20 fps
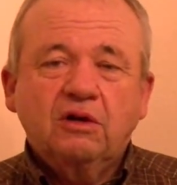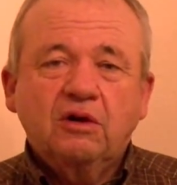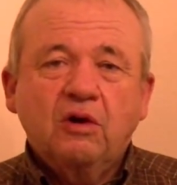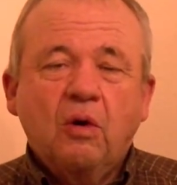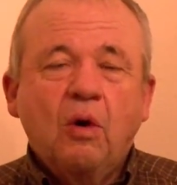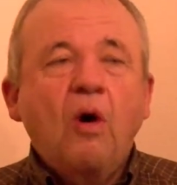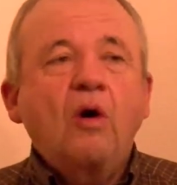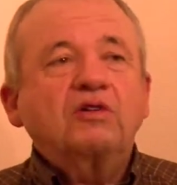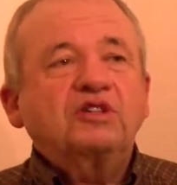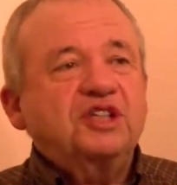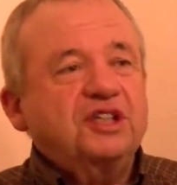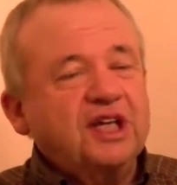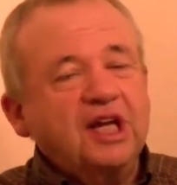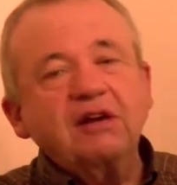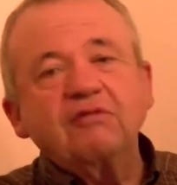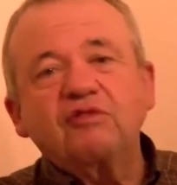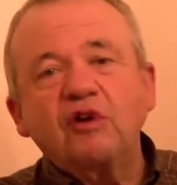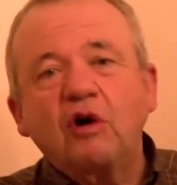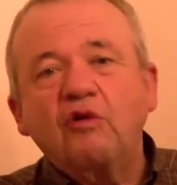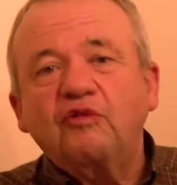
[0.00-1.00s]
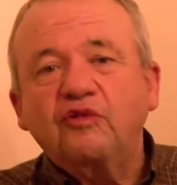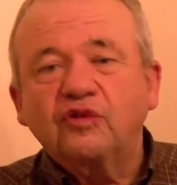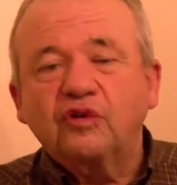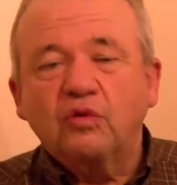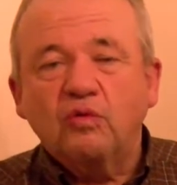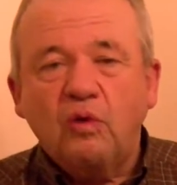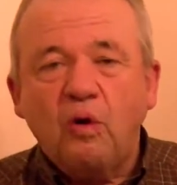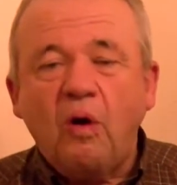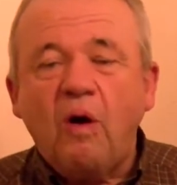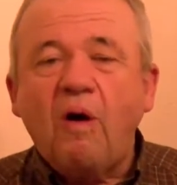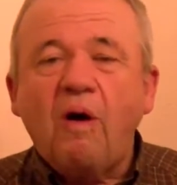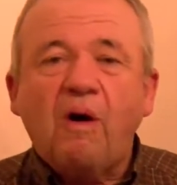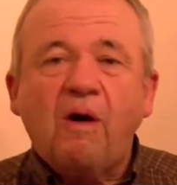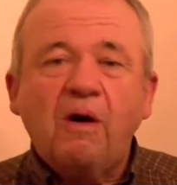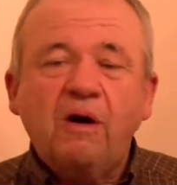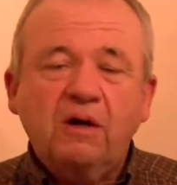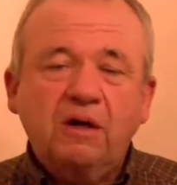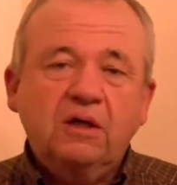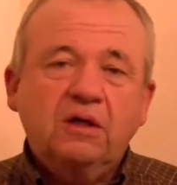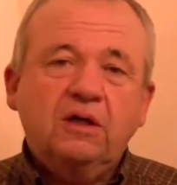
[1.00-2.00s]
Oh, she didn't vote for the
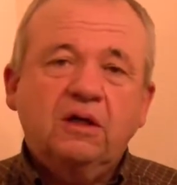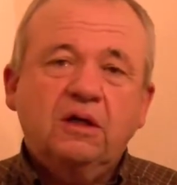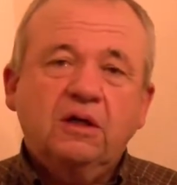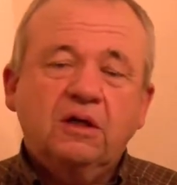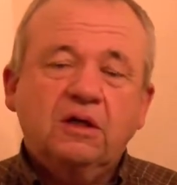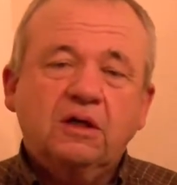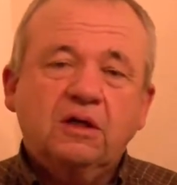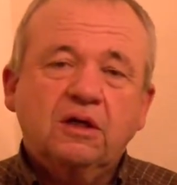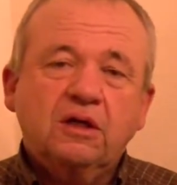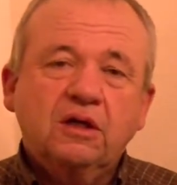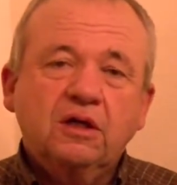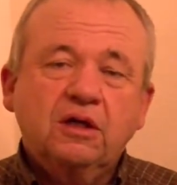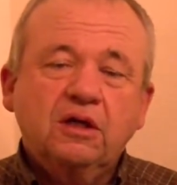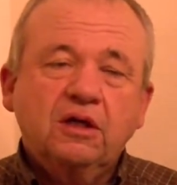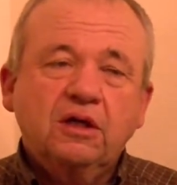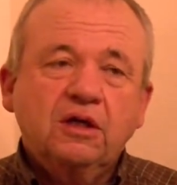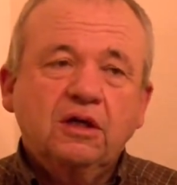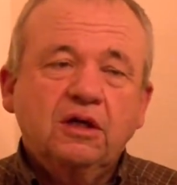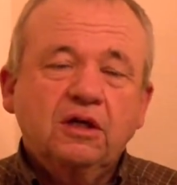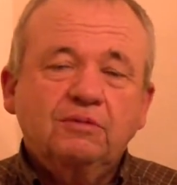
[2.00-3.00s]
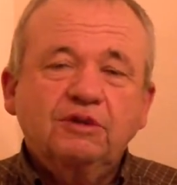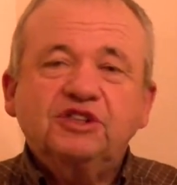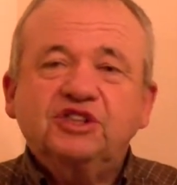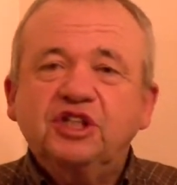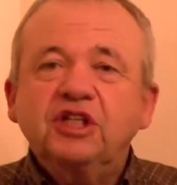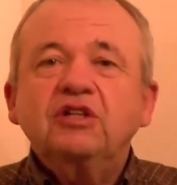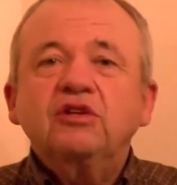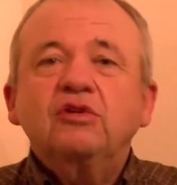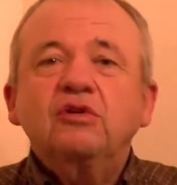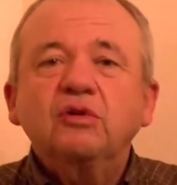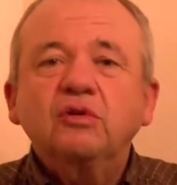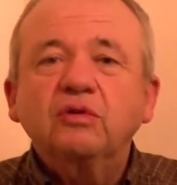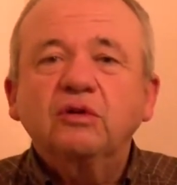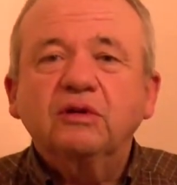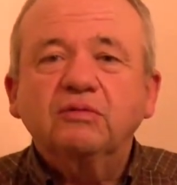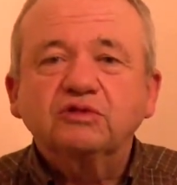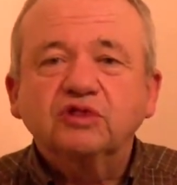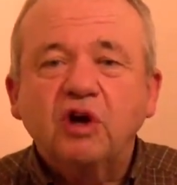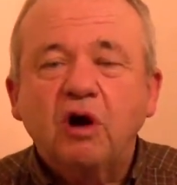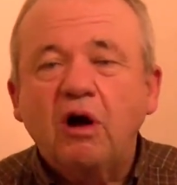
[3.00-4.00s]
war, but she knew it
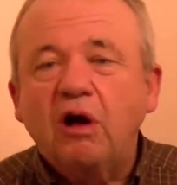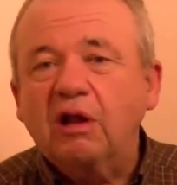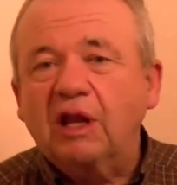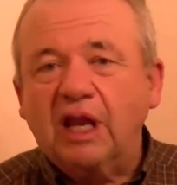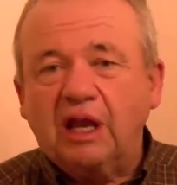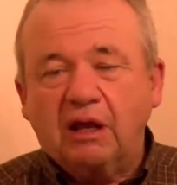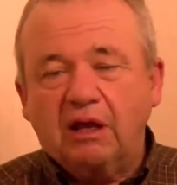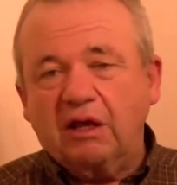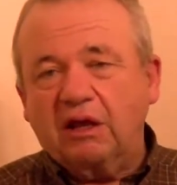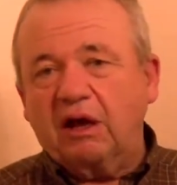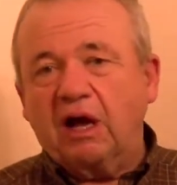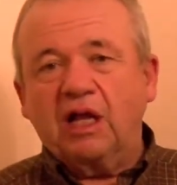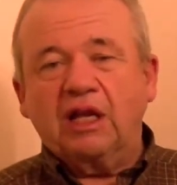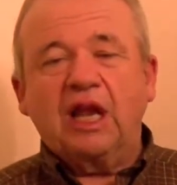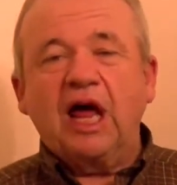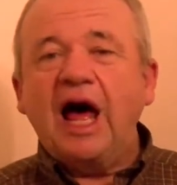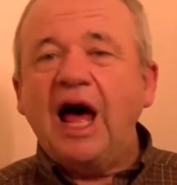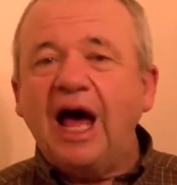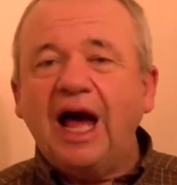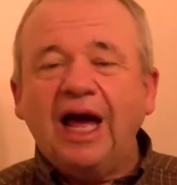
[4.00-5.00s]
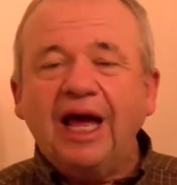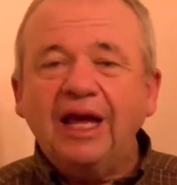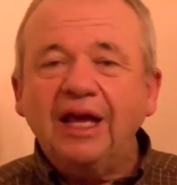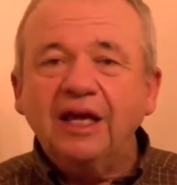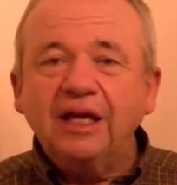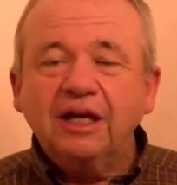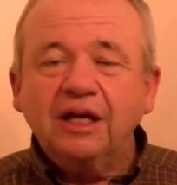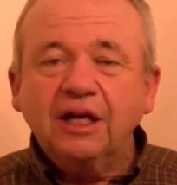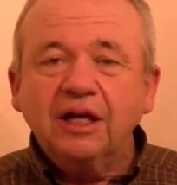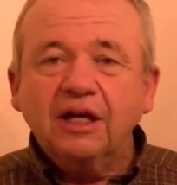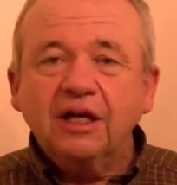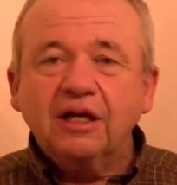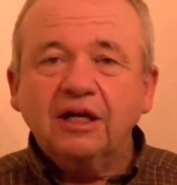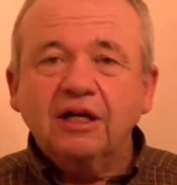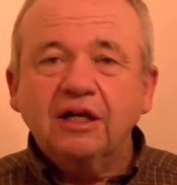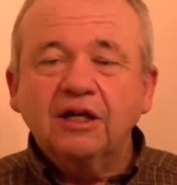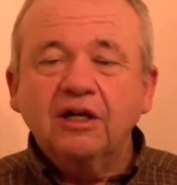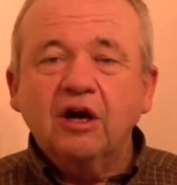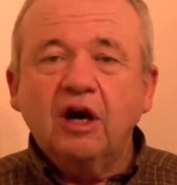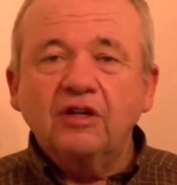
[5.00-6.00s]
was all a lie,
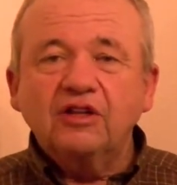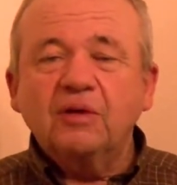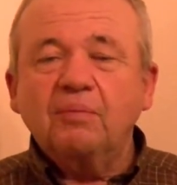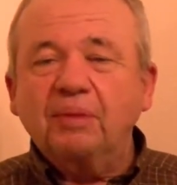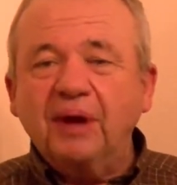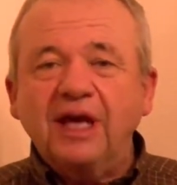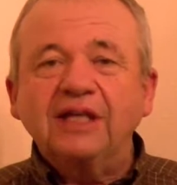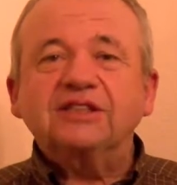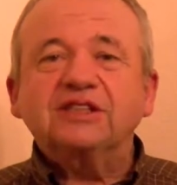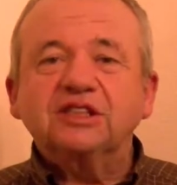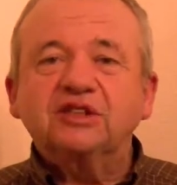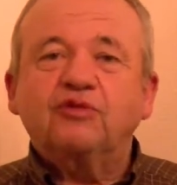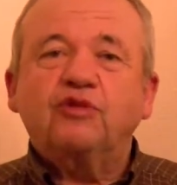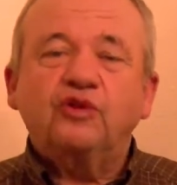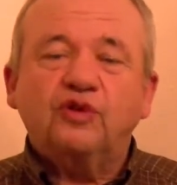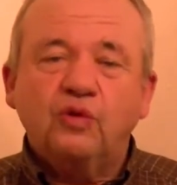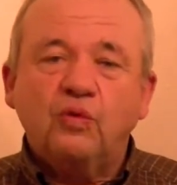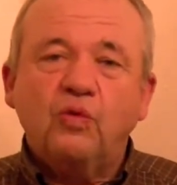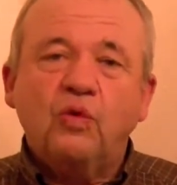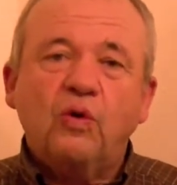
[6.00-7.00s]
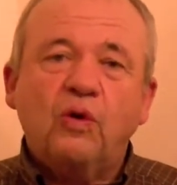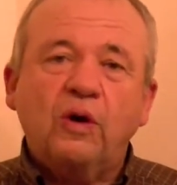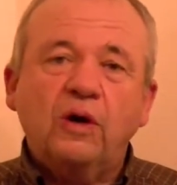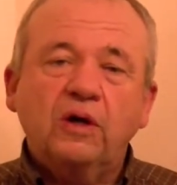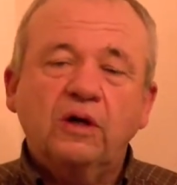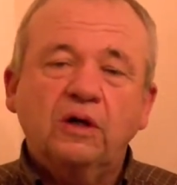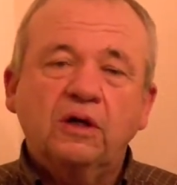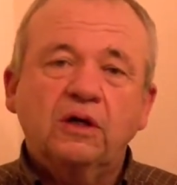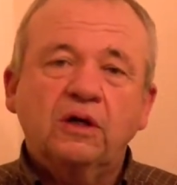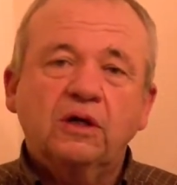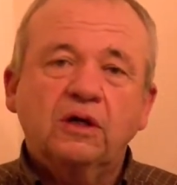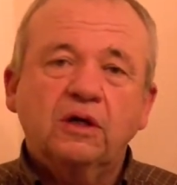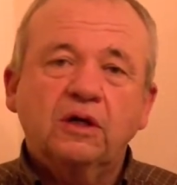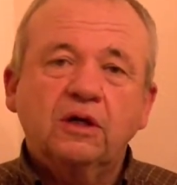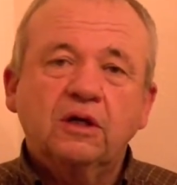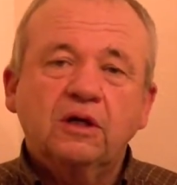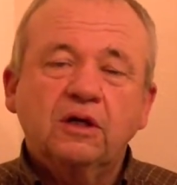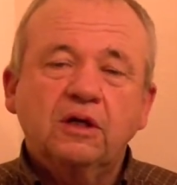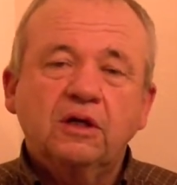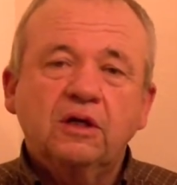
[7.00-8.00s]
the basis for the war,
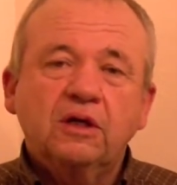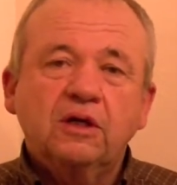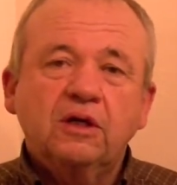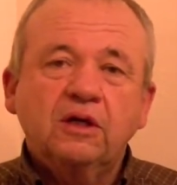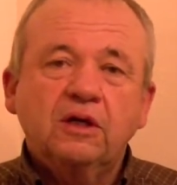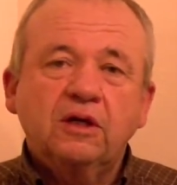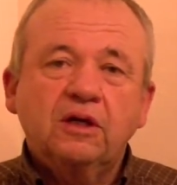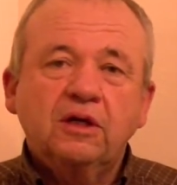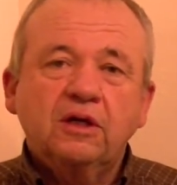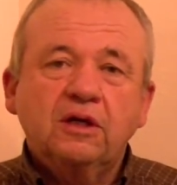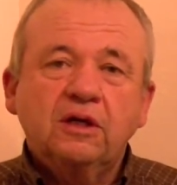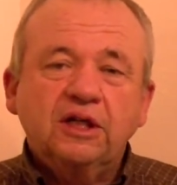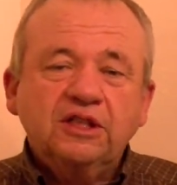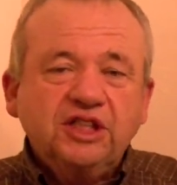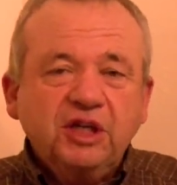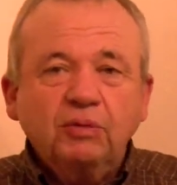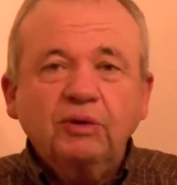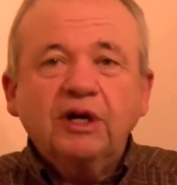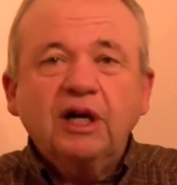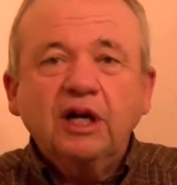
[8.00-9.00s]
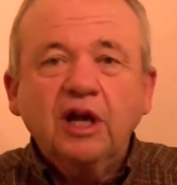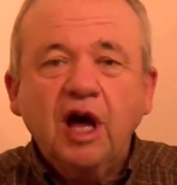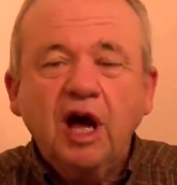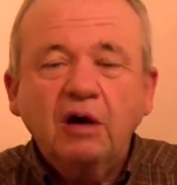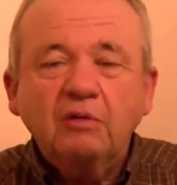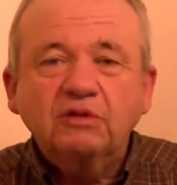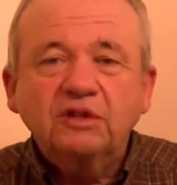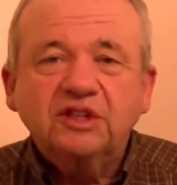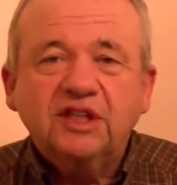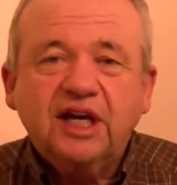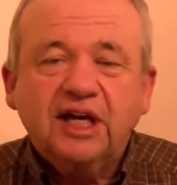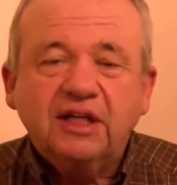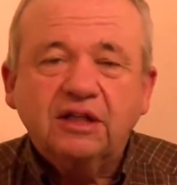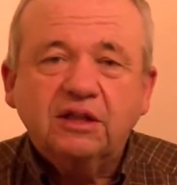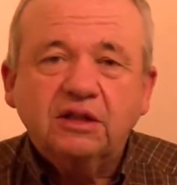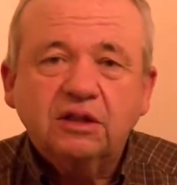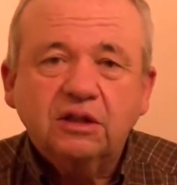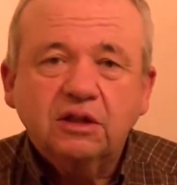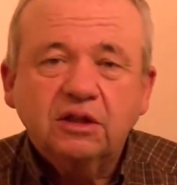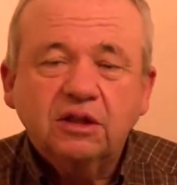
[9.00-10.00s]
and she went along with that,
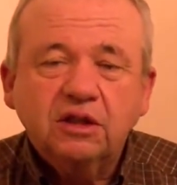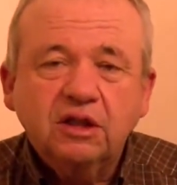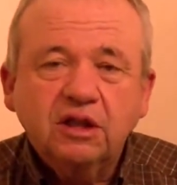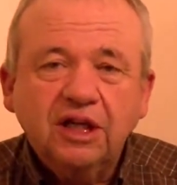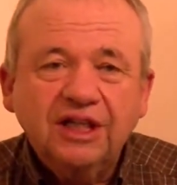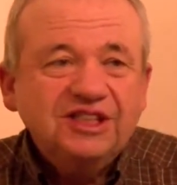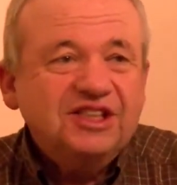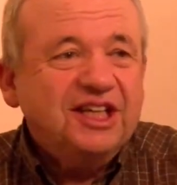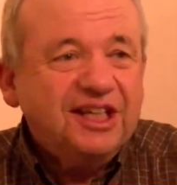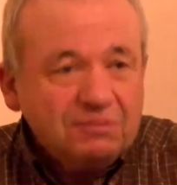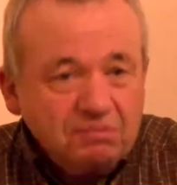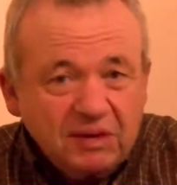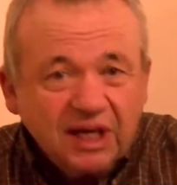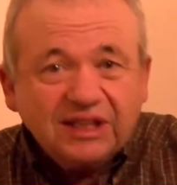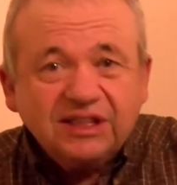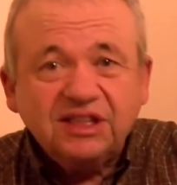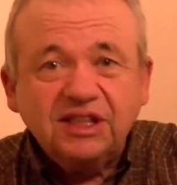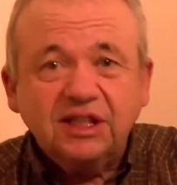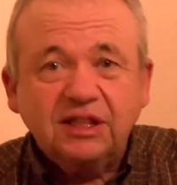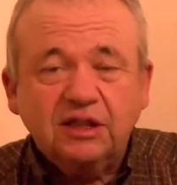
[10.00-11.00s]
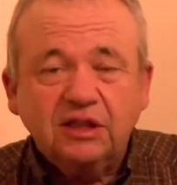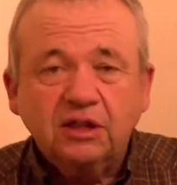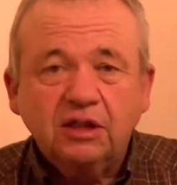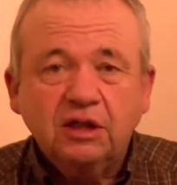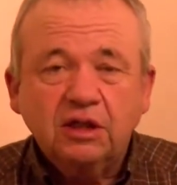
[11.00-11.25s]
and she admits it.